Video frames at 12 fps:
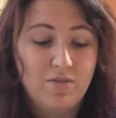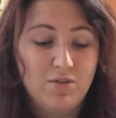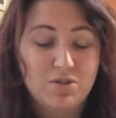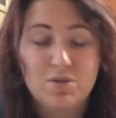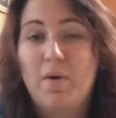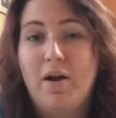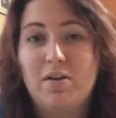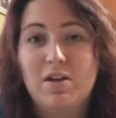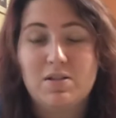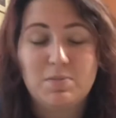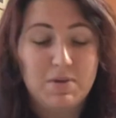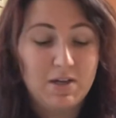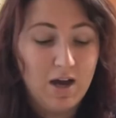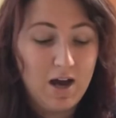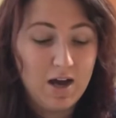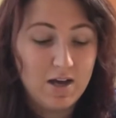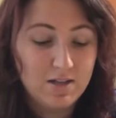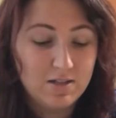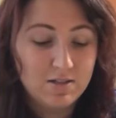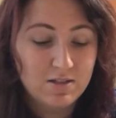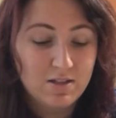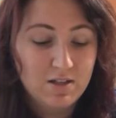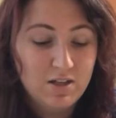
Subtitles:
of your surroundings, because